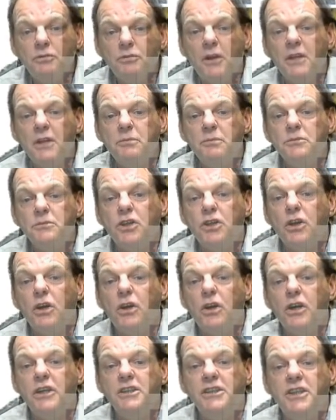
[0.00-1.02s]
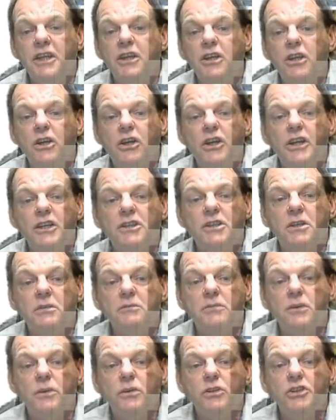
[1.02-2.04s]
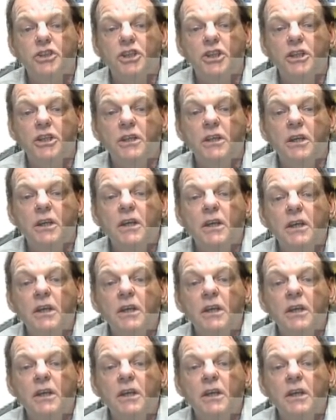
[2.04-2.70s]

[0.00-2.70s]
falling from sky, sea lions convulging,